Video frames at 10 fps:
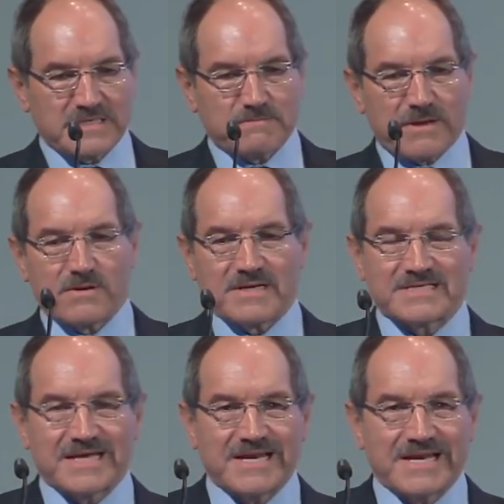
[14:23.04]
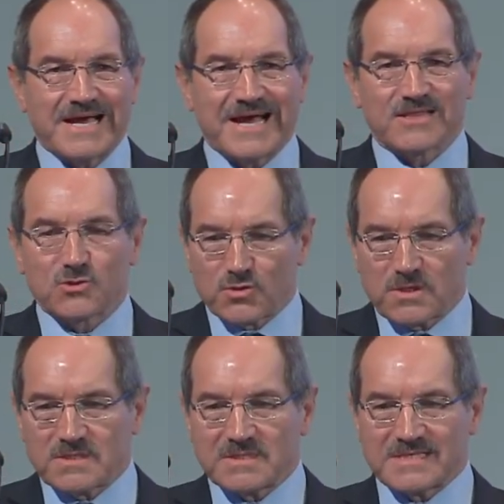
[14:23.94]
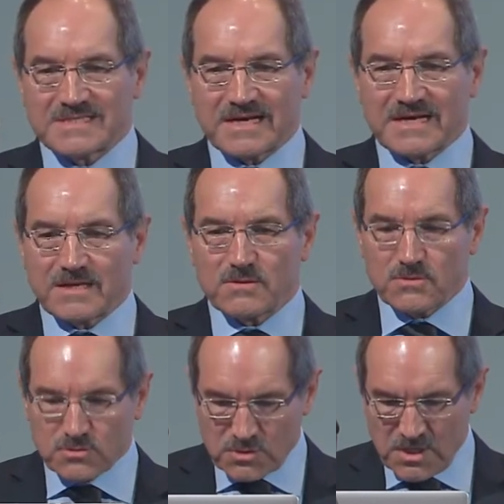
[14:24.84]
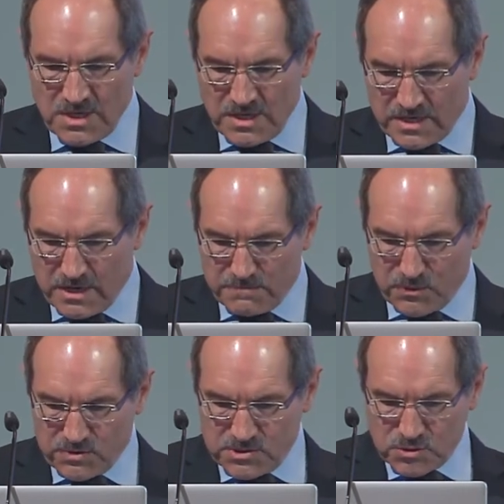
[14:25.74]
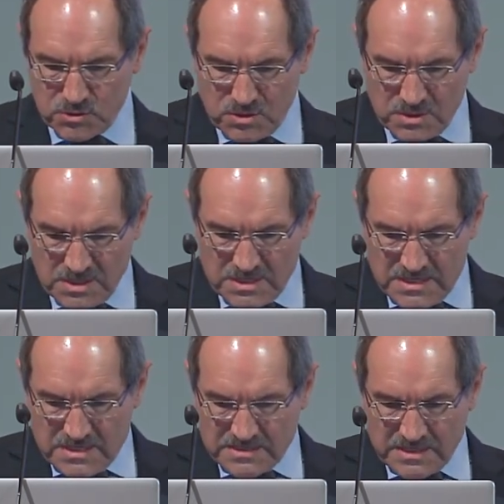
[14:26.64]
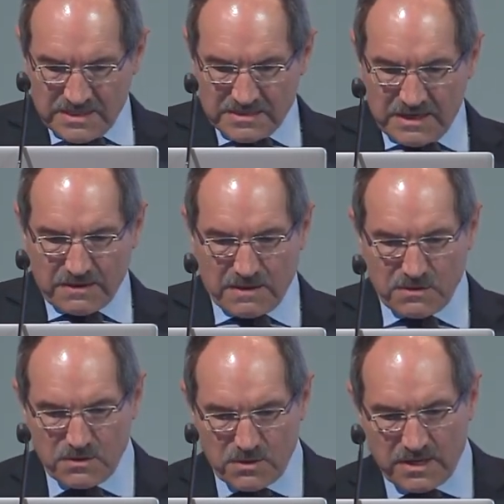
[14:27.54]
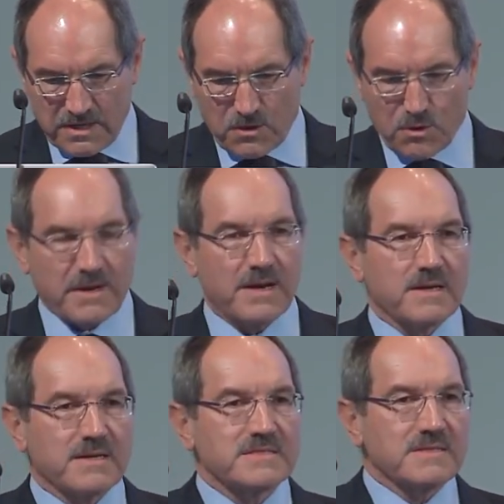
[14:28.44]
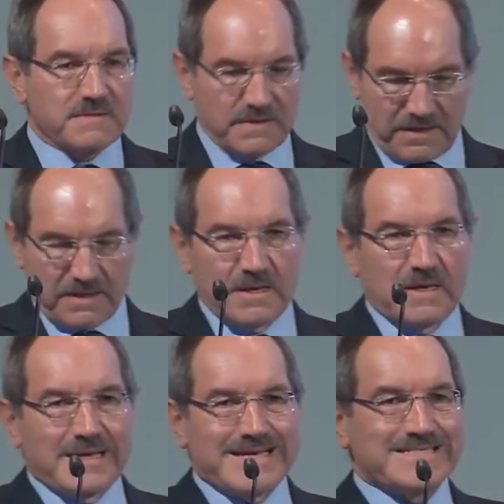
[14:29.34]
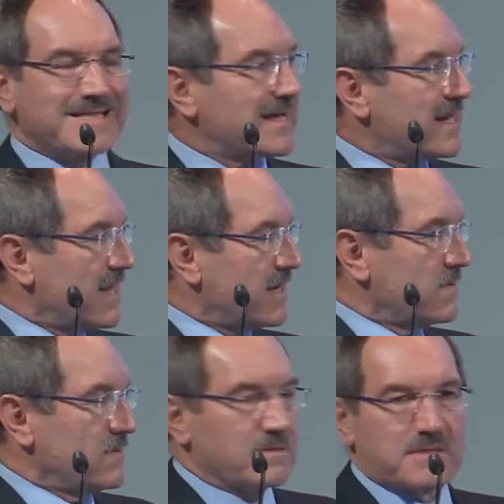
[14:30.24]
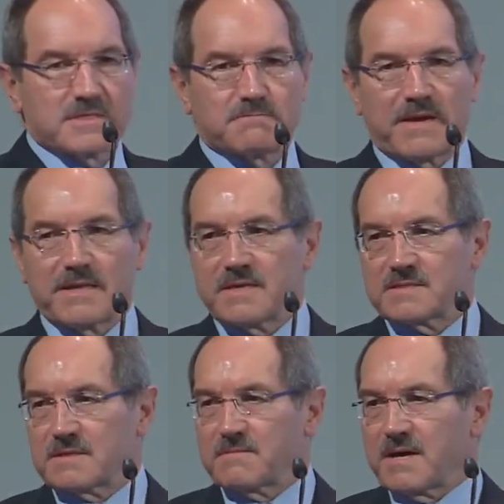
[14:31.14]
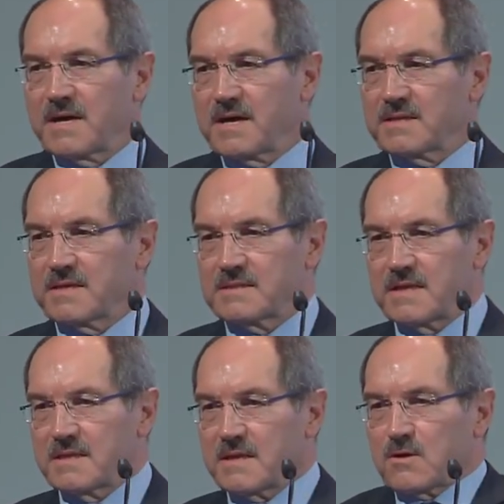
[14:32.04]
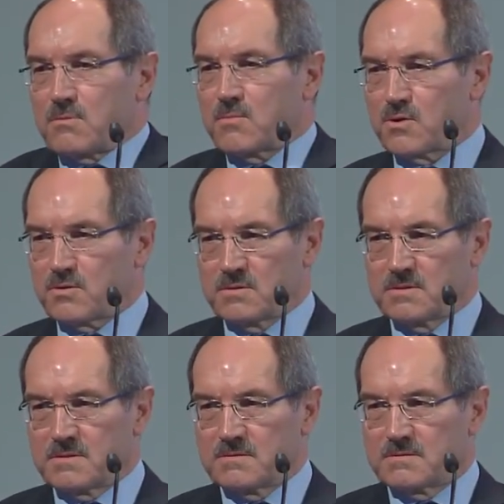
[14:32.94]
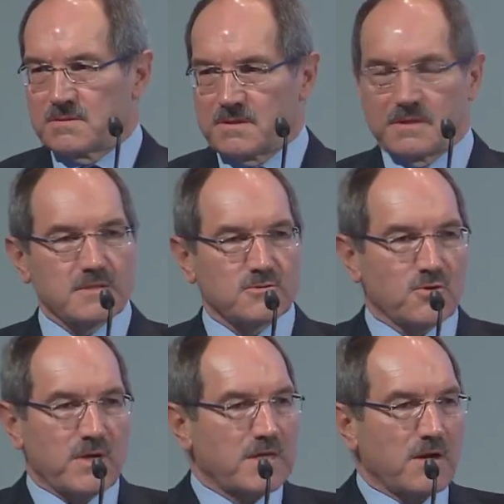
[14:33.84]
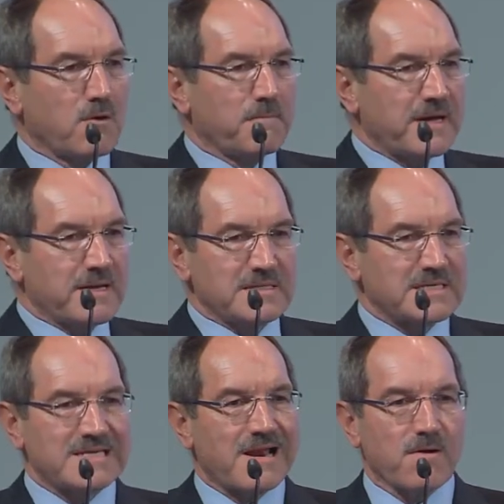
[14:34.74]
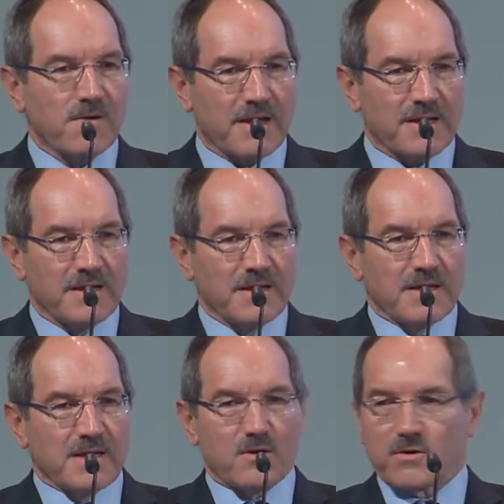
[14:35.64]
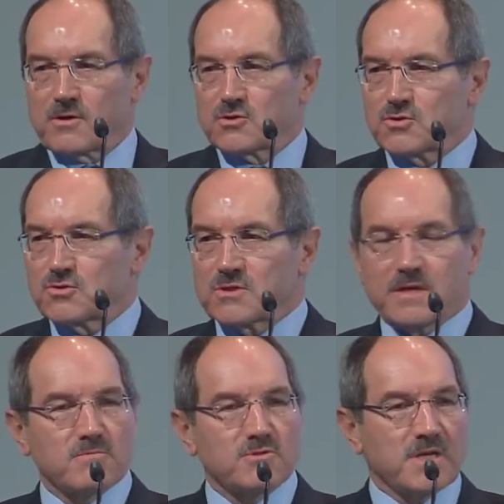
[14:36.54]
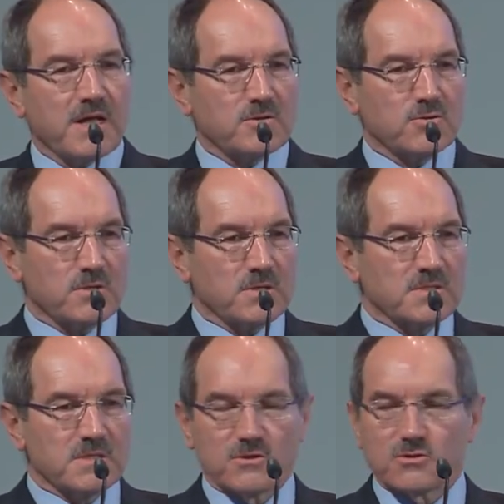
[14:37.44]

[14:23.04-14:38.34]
the Spanish companies to be leaders in the global digitalization process. That's clear. What is clear is that Spain is going to digitalize itself, and this is the great wave. We want to be